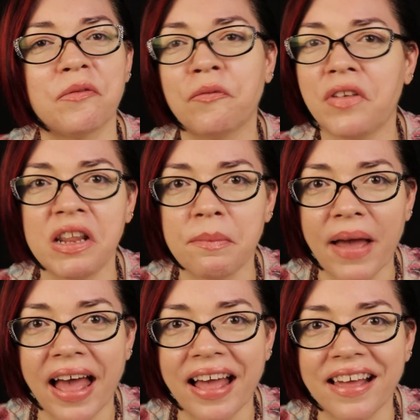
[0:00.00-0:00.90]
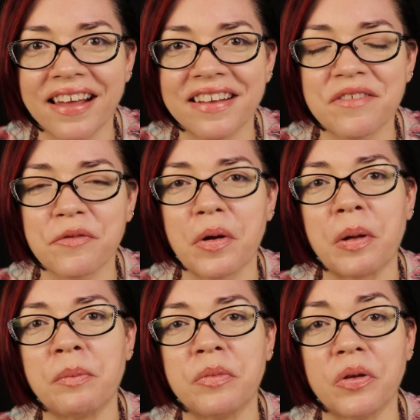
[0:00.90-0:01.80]
feedback
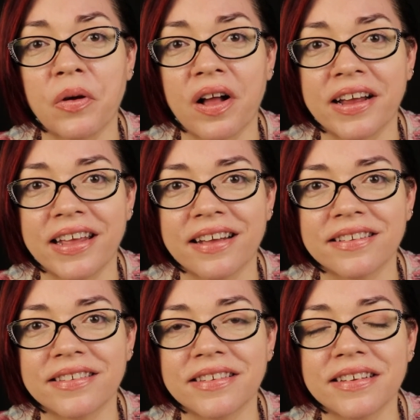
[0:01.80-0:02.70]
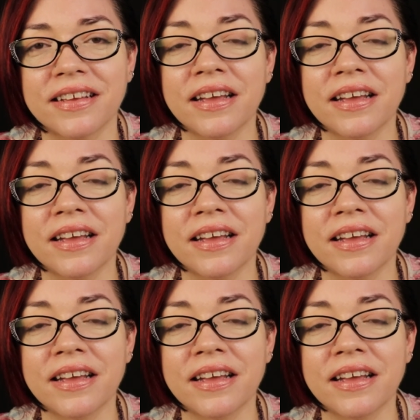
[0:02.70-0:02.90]
from your audience.